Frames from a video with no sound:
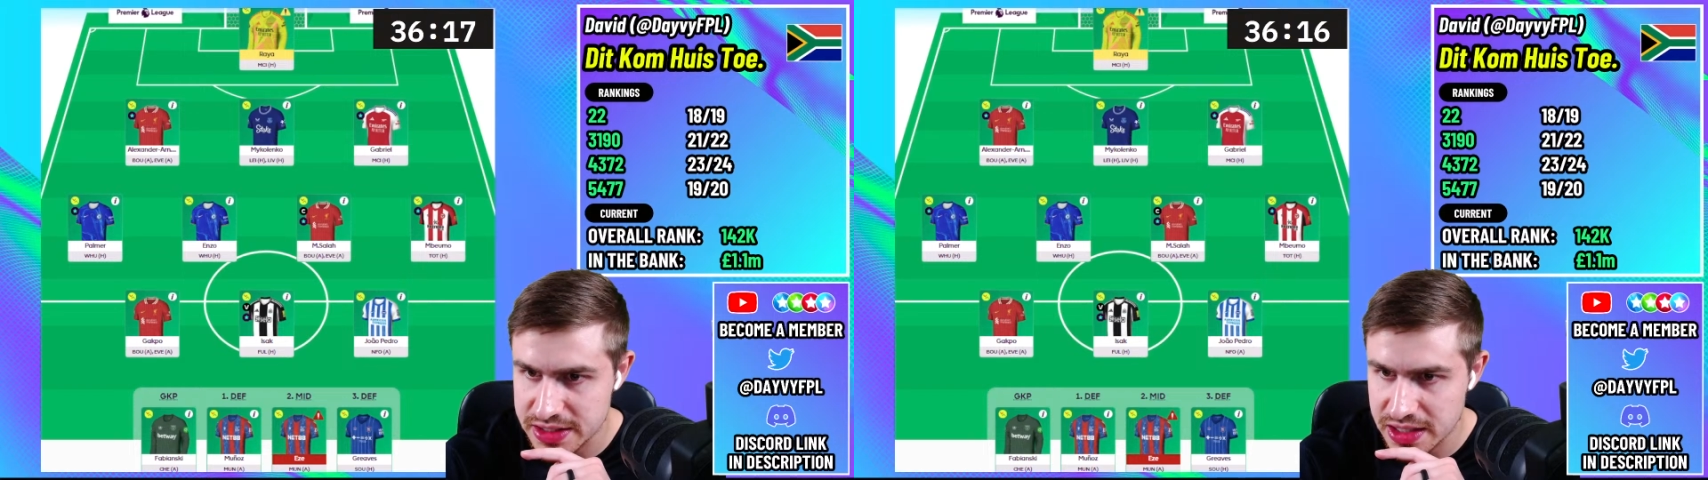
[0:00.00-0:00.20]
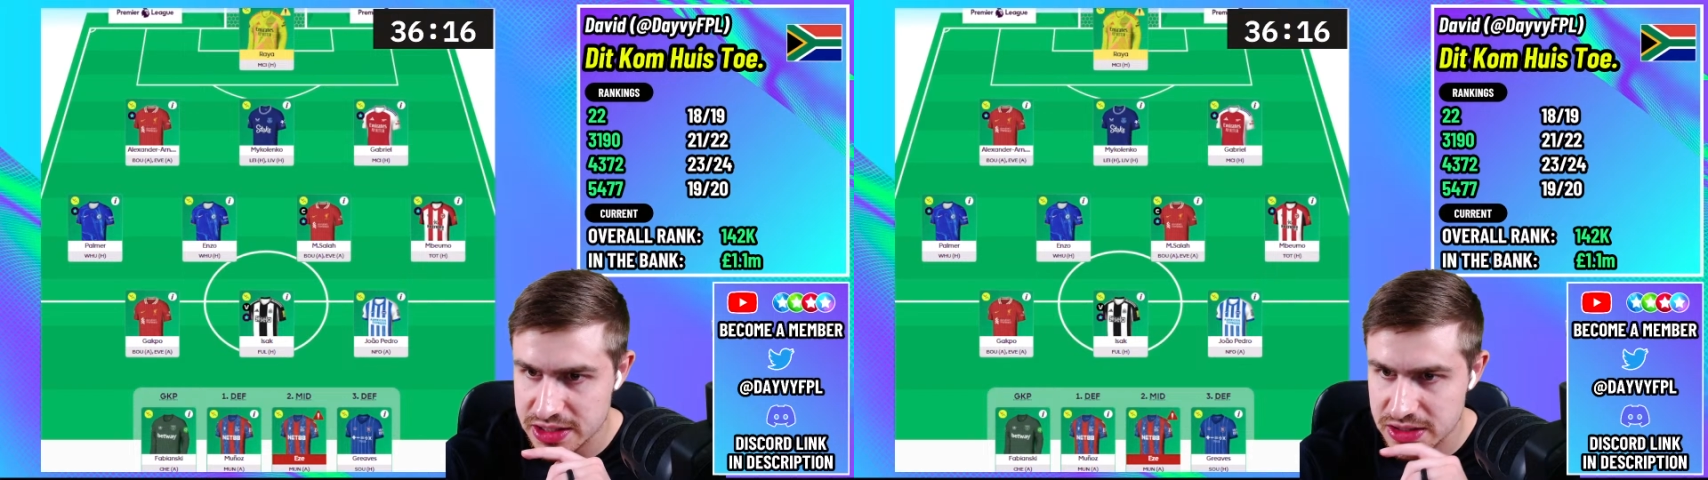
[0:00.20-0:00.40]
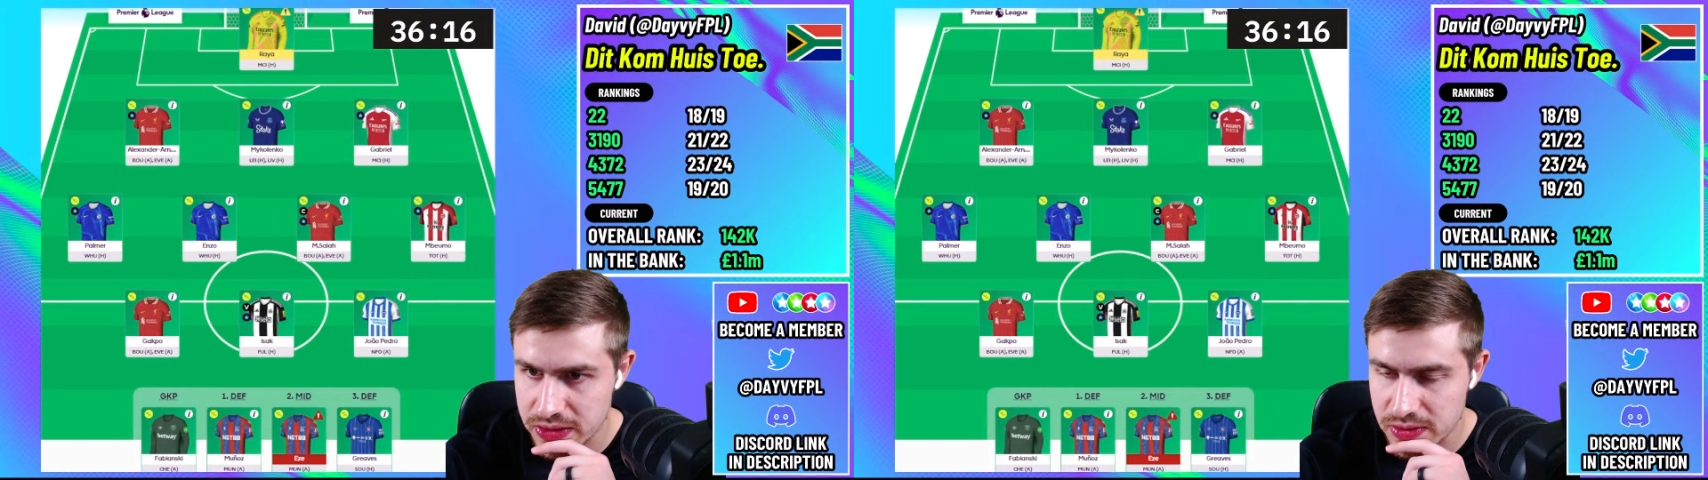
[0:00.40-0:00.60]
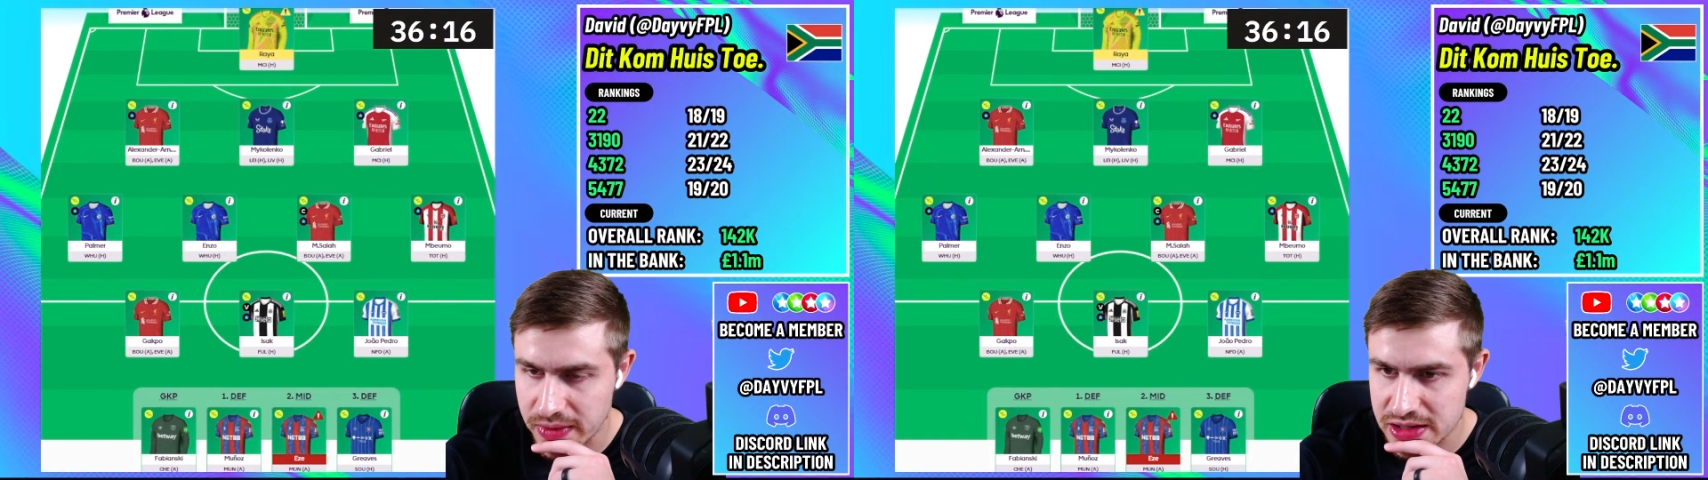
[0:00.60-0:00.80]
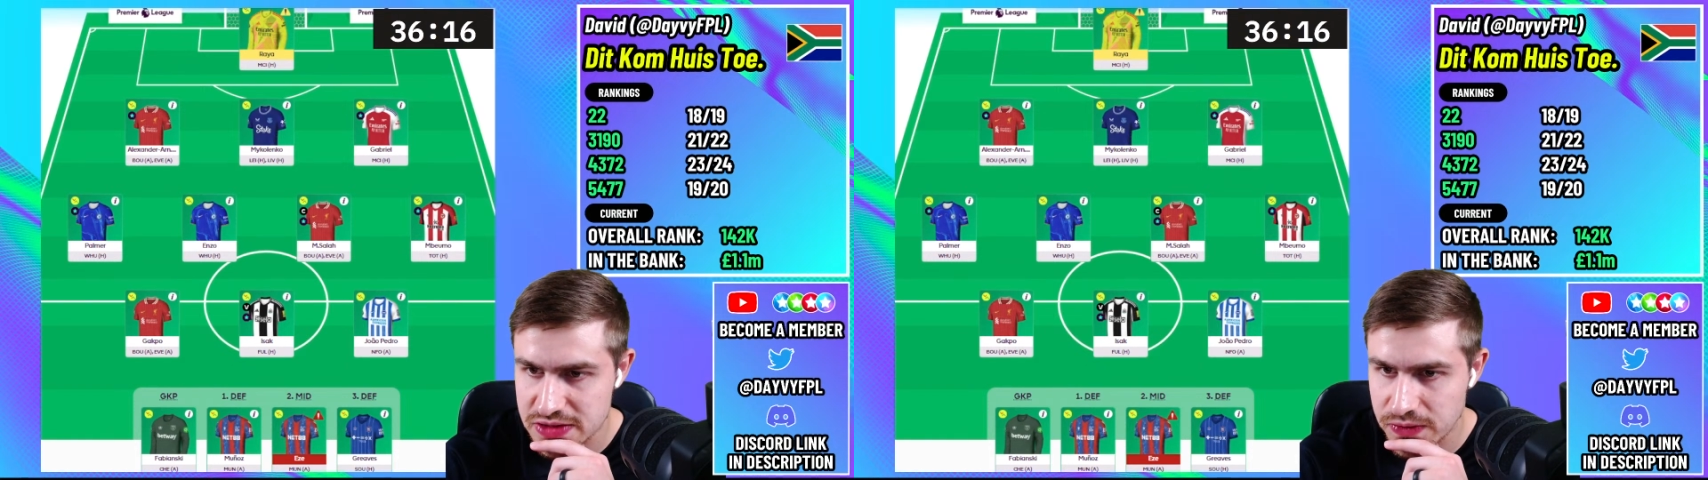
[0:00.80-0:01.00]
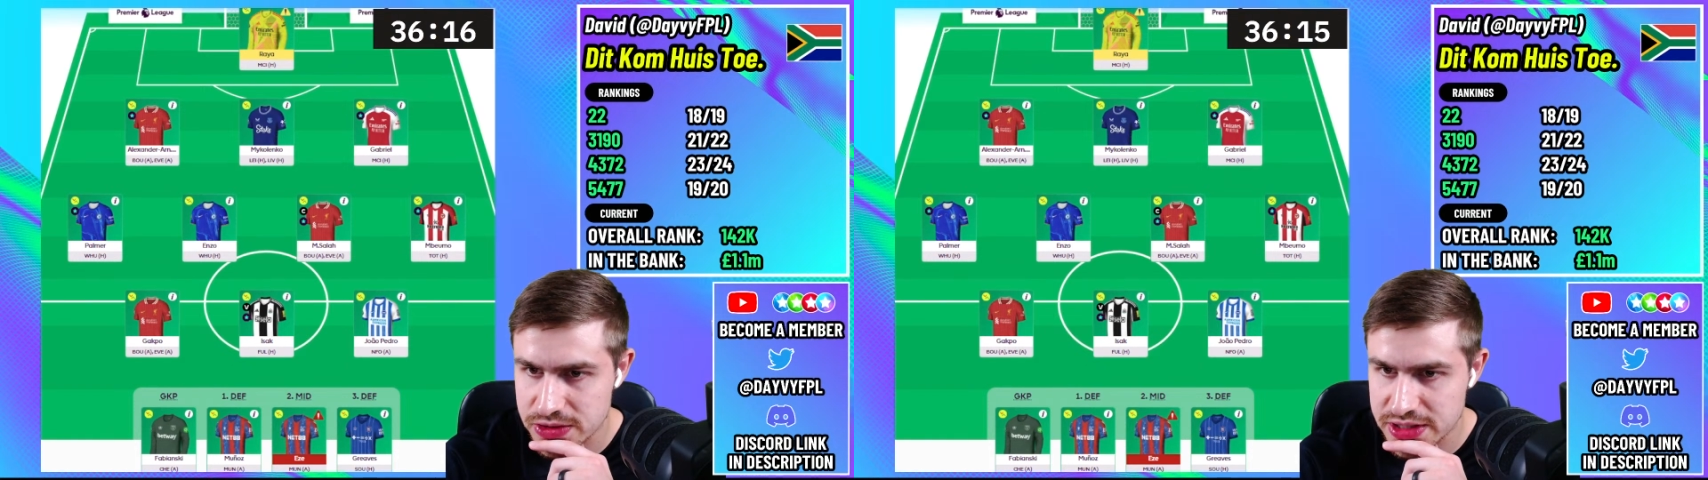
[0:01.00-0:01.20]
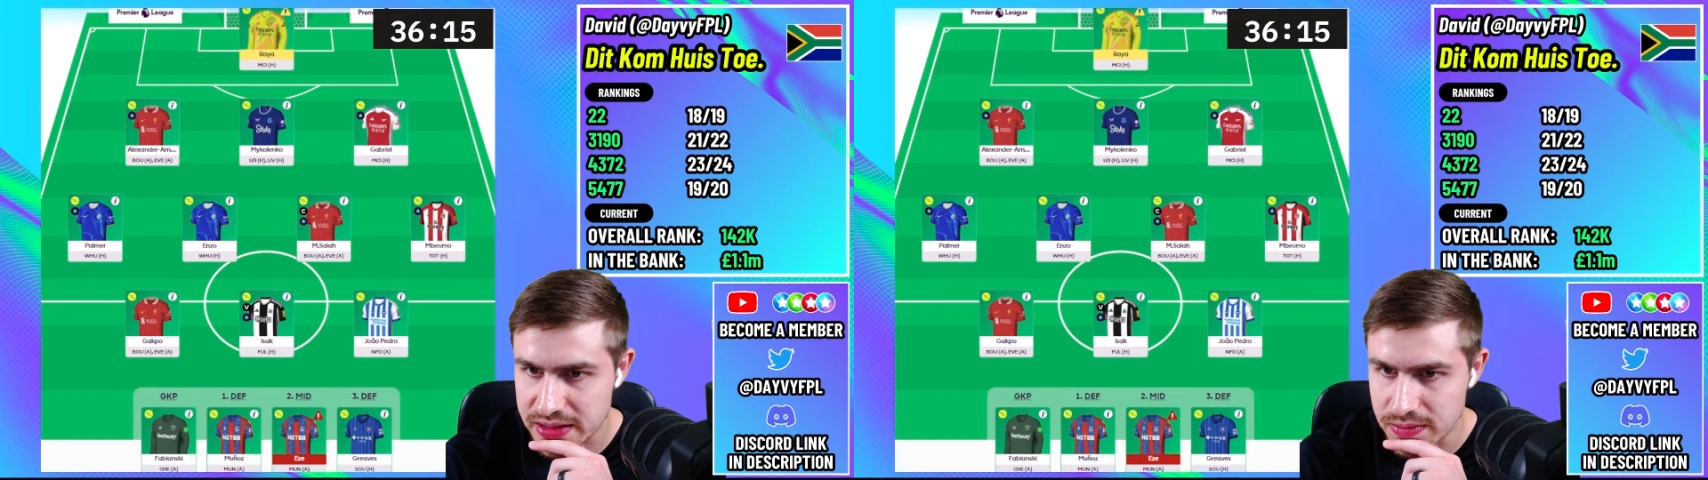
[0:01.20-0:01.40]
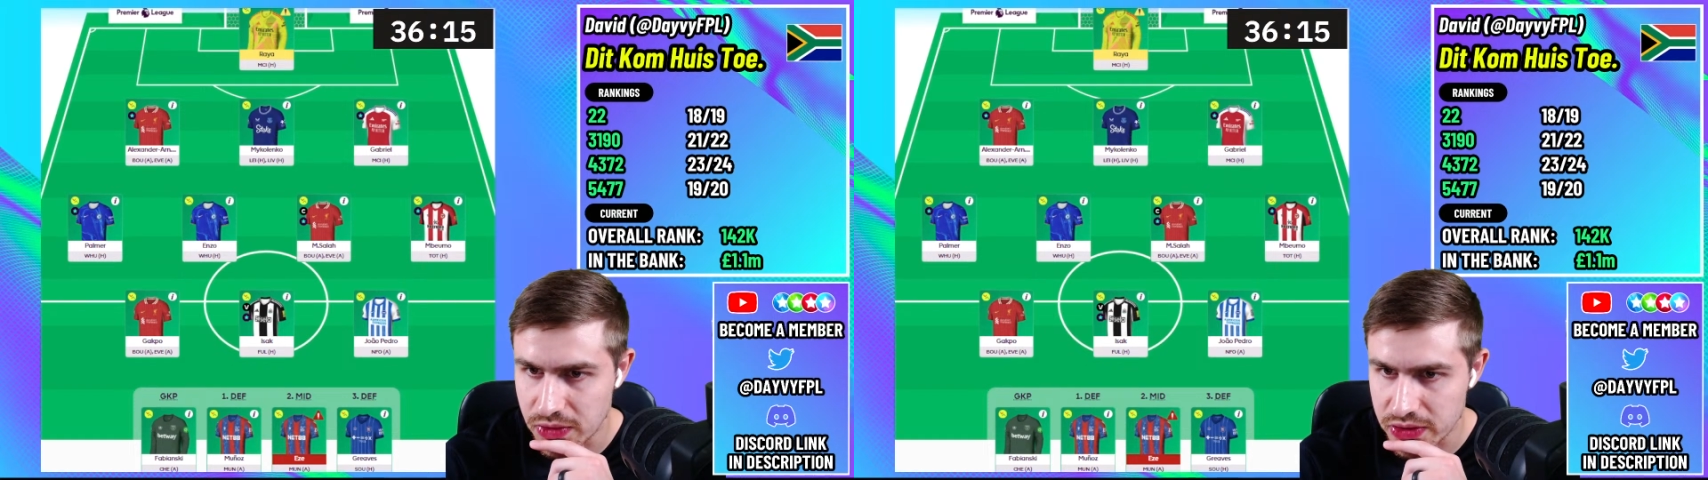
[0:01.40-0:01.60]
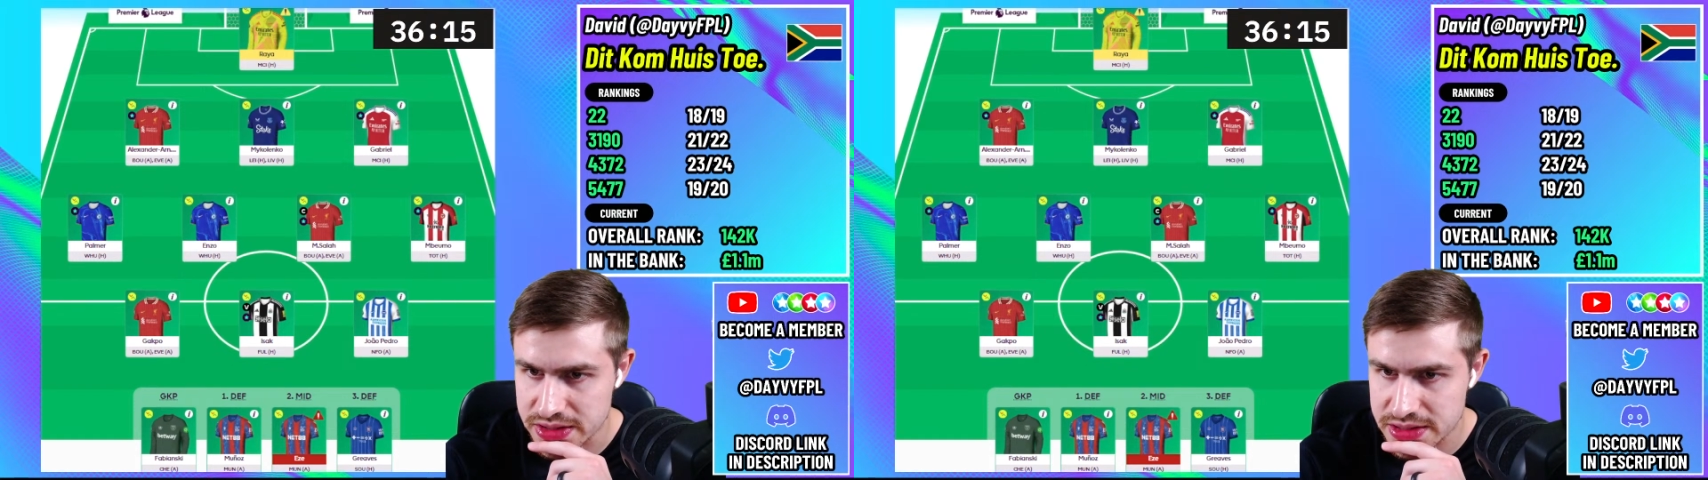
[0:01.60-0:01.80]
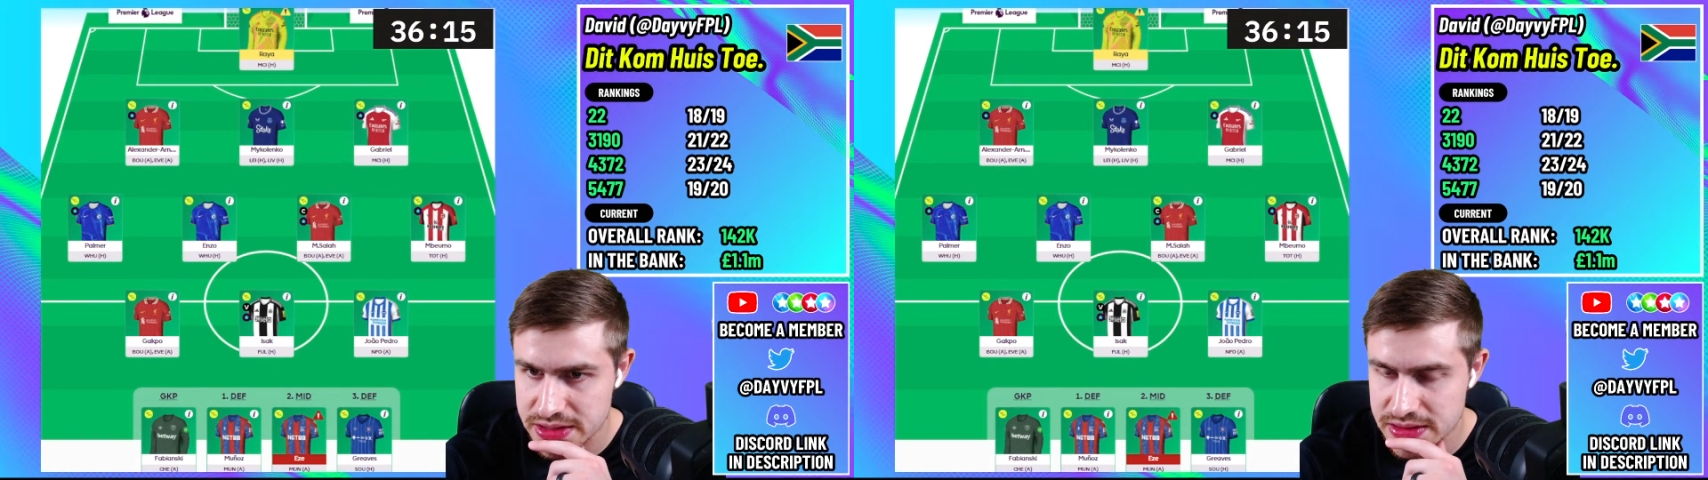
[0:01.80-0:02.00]
to get Slot or -4 to get
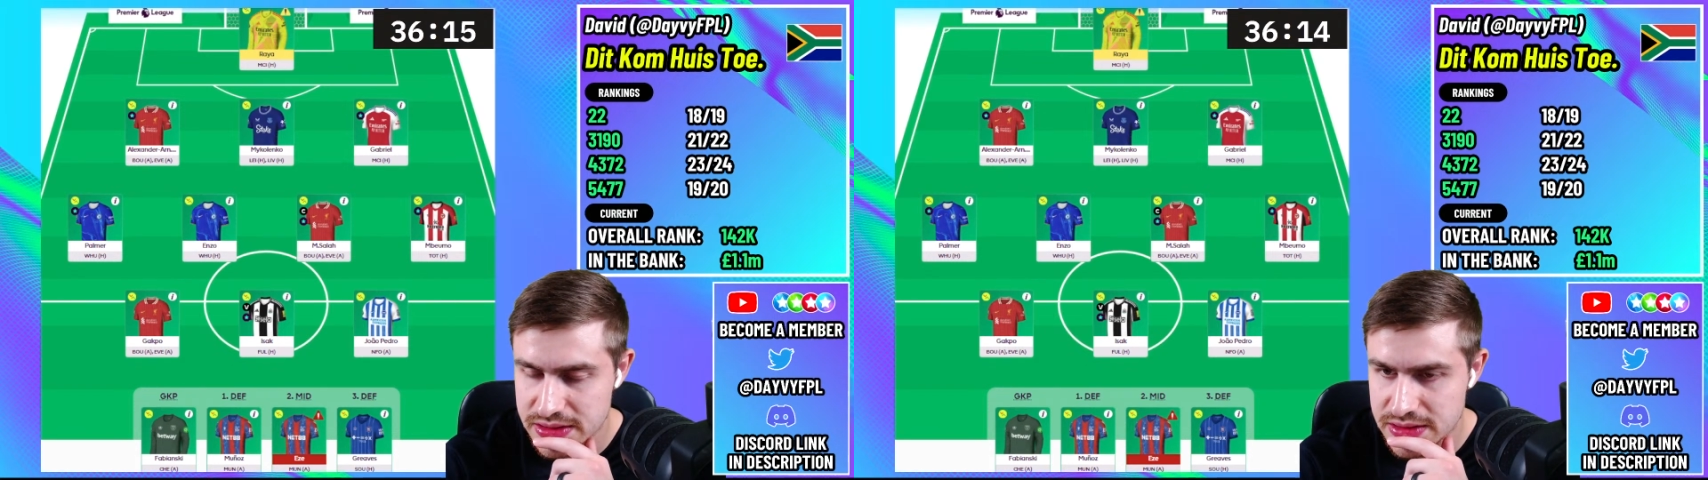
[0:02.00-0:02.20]
Moyes.